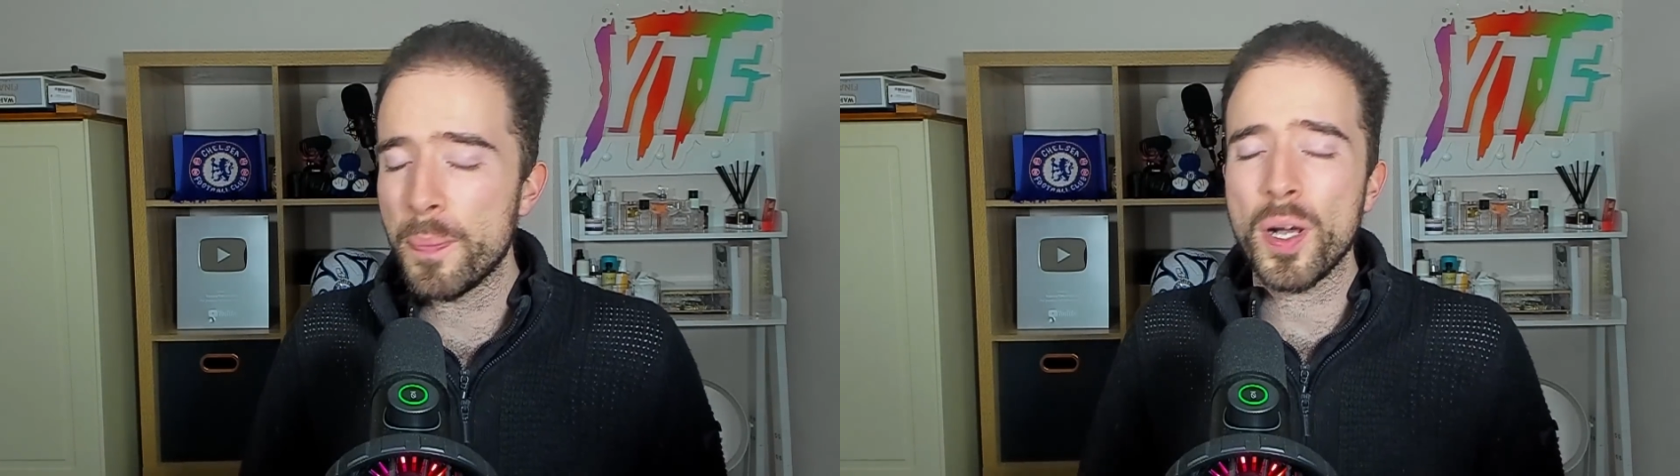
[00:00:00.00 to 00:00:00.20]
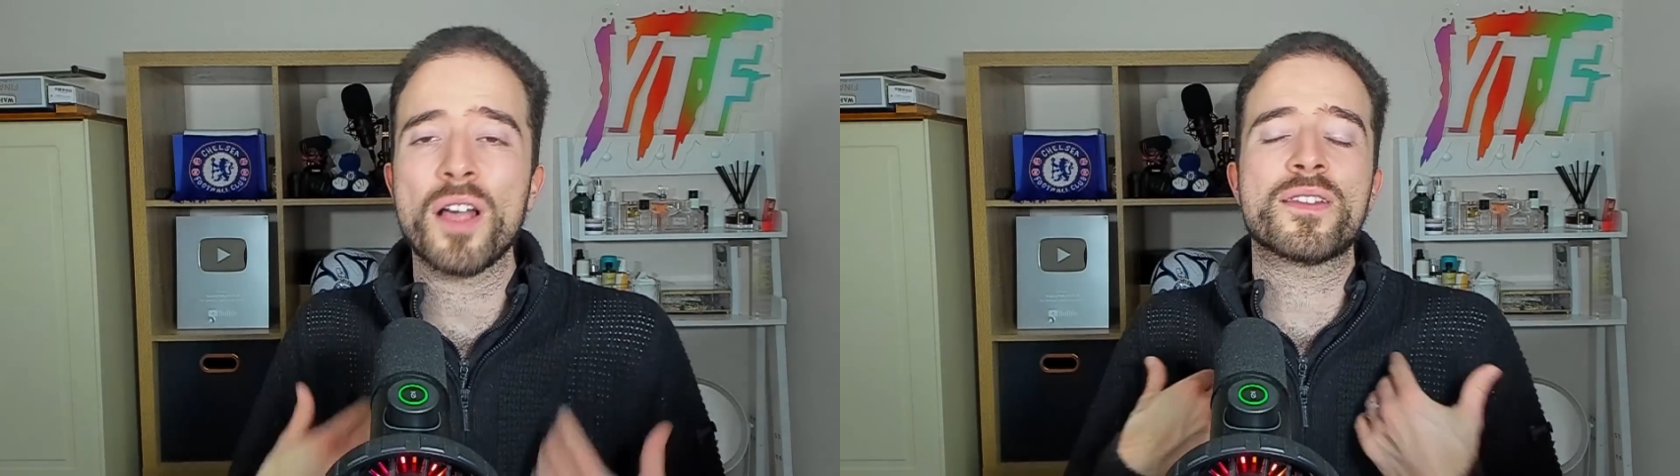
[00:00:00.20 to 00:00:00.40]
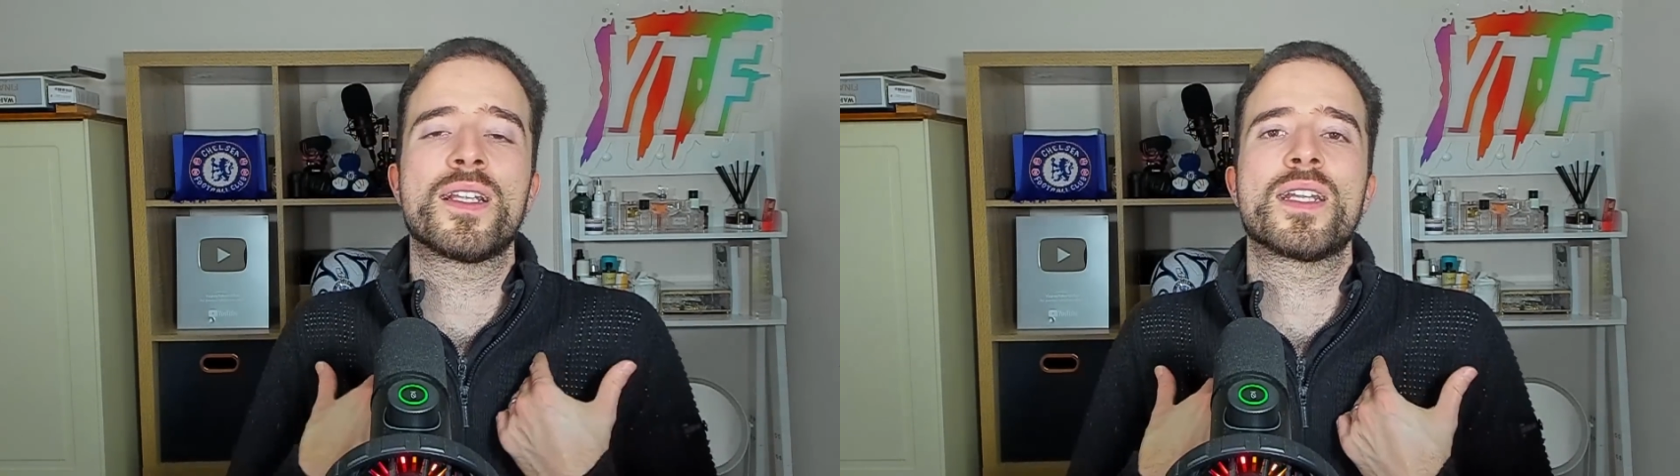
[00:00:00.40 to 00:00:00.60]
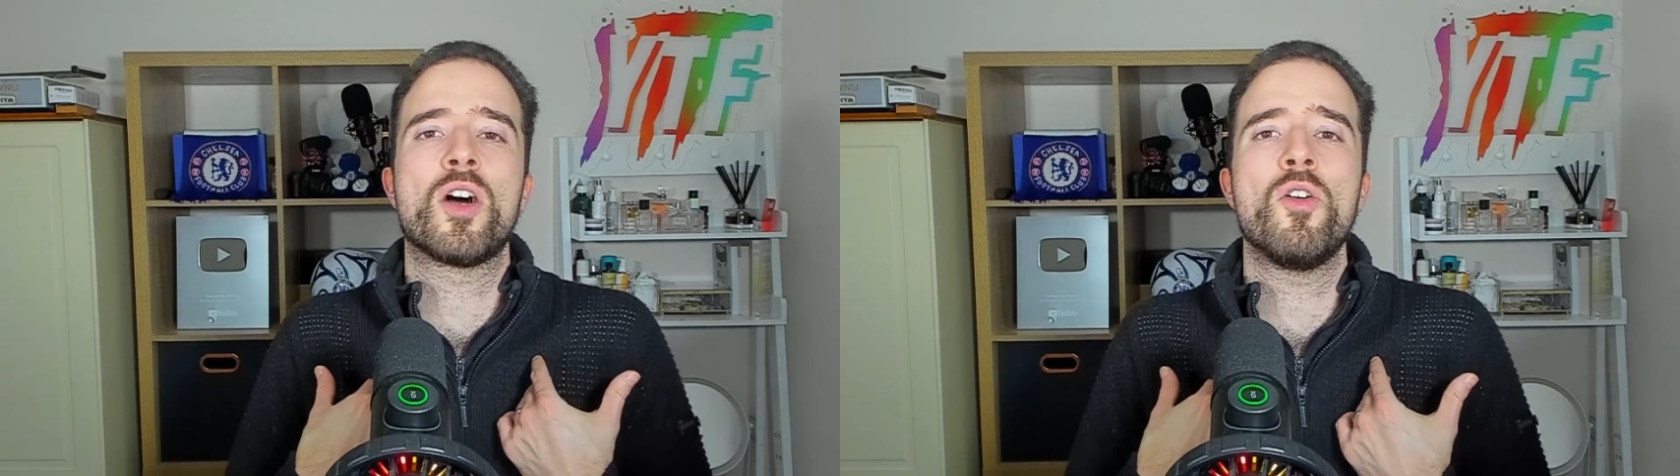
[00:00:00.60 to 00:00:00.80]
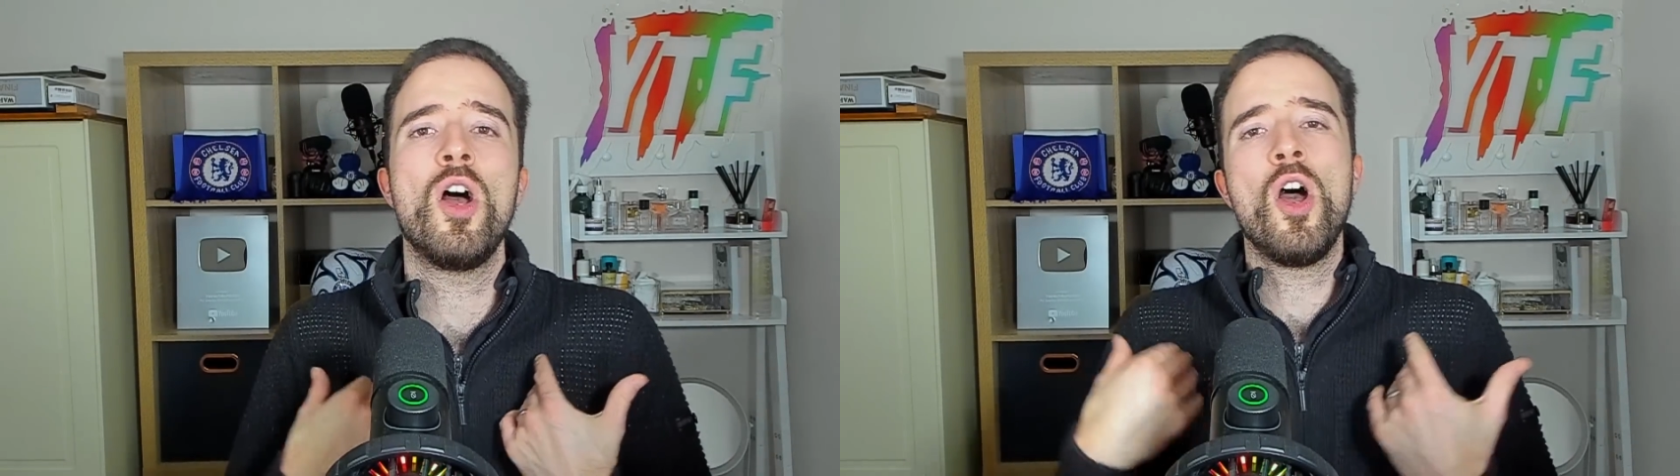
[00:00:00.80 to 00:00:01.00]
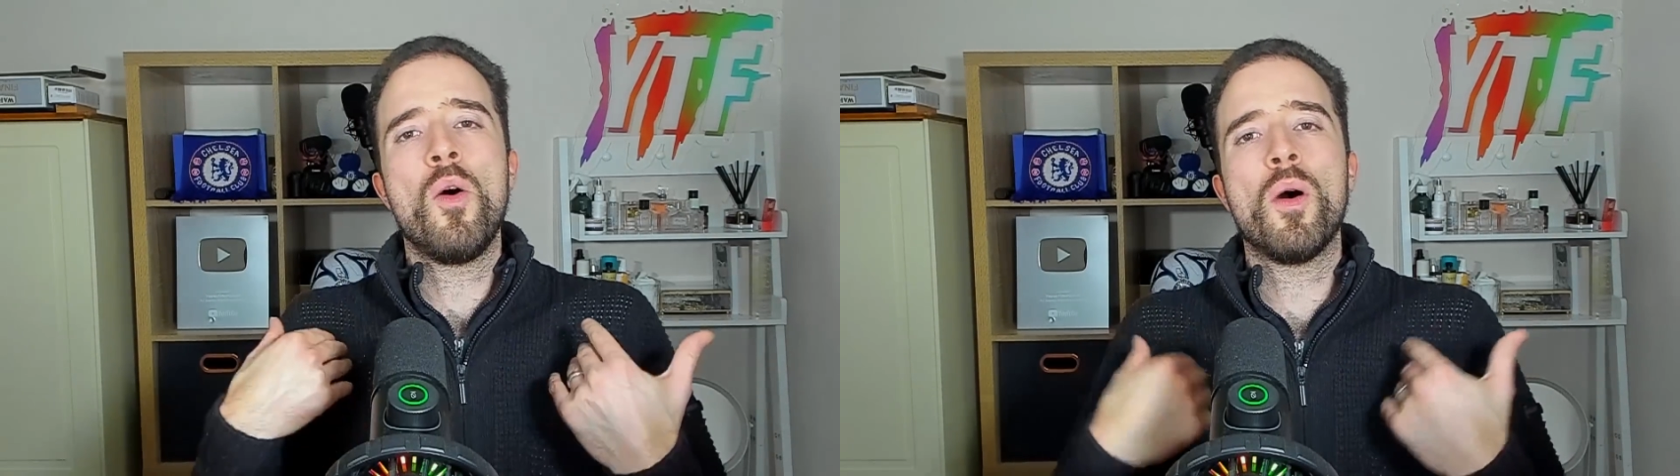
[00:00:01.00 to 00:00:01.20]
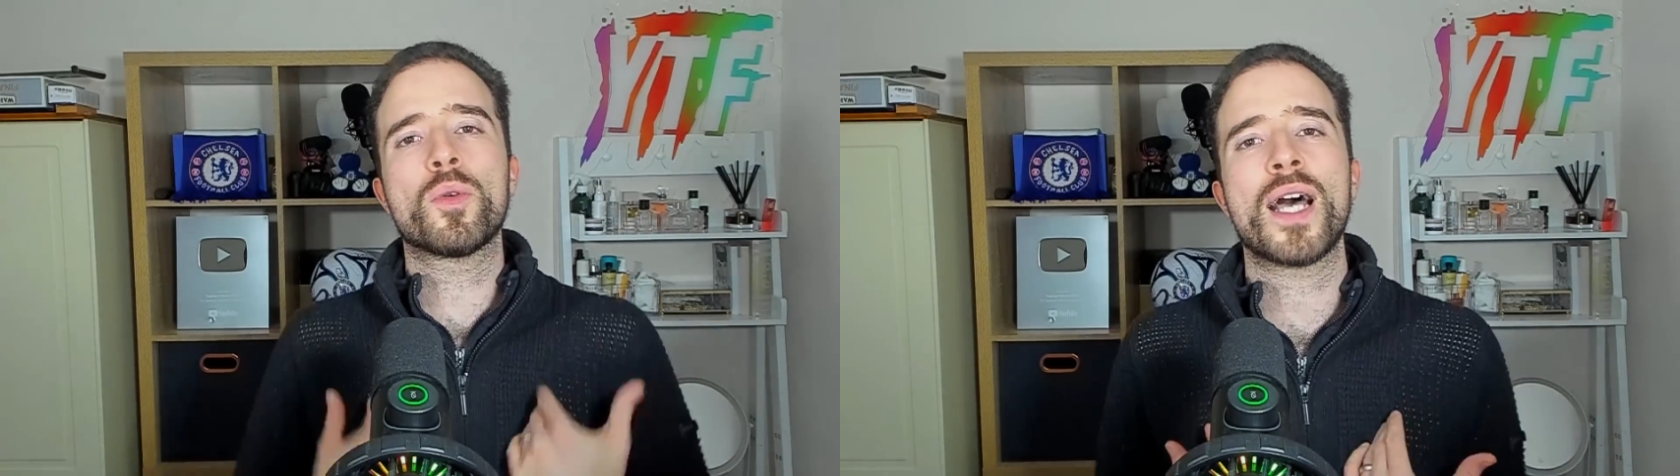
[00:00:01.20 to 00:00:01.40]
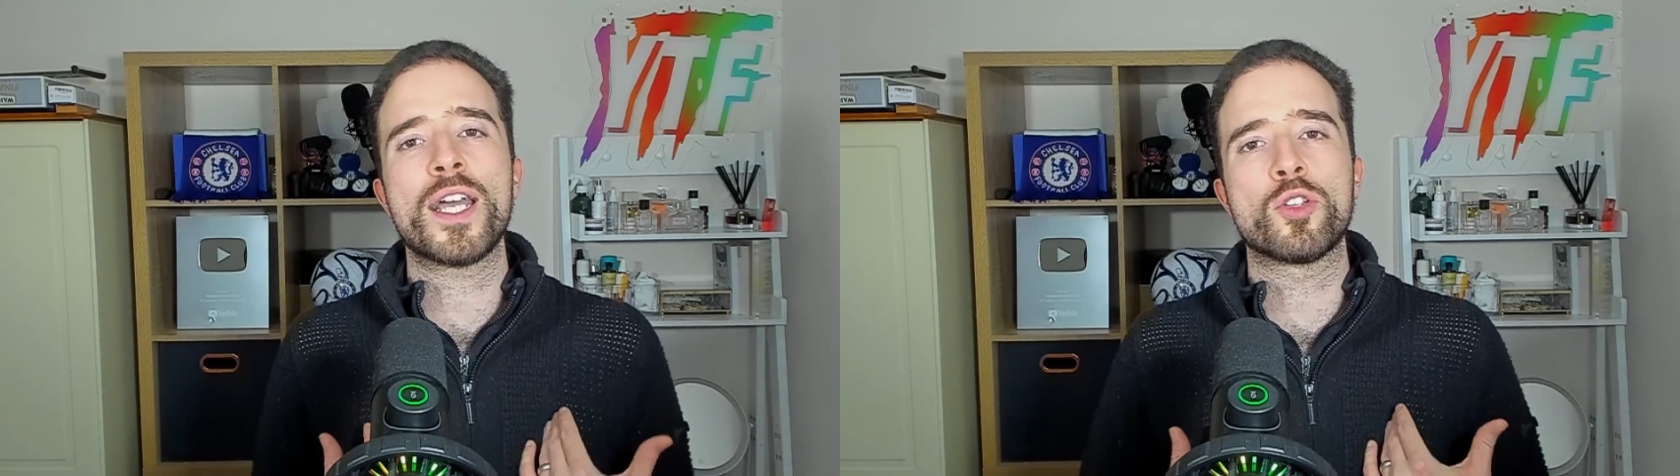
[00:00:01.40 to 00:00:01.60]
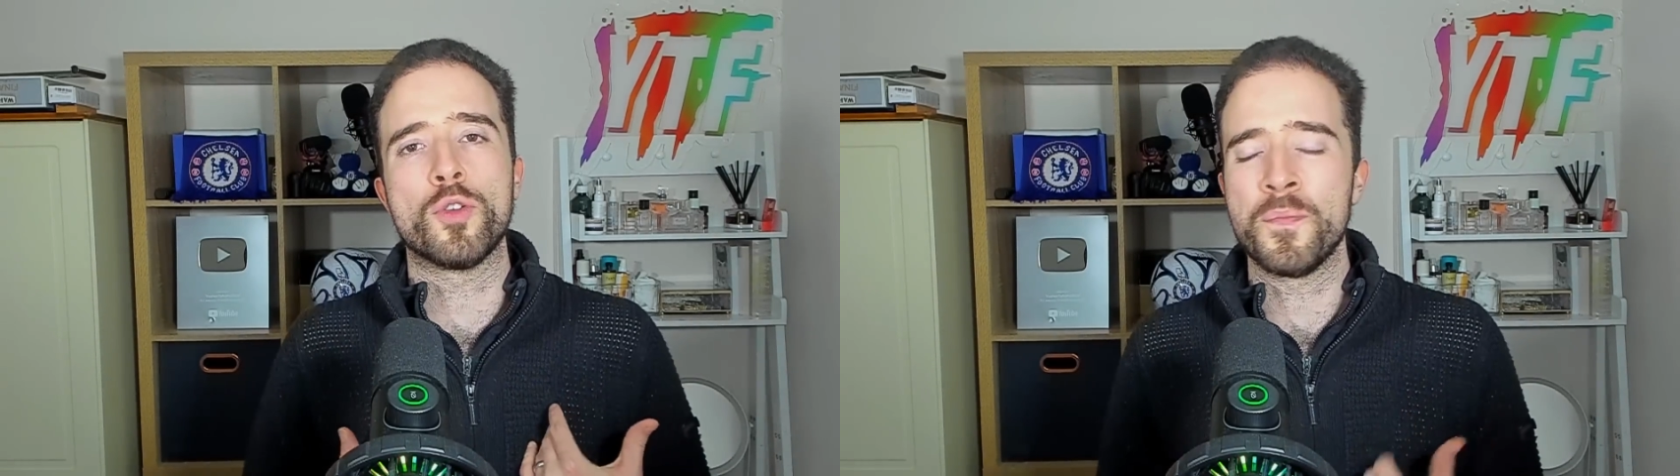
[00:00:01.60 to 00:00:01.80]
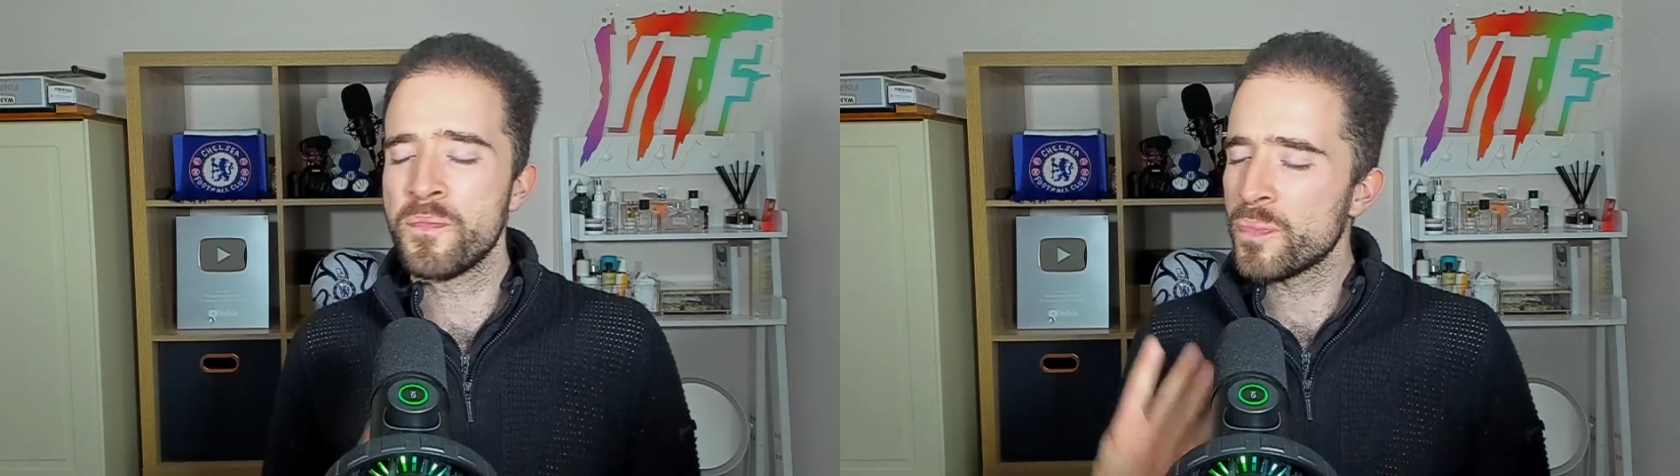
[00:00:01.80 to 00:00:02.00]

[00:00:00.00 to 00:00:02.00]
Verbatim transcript: Personally, though, what would I do?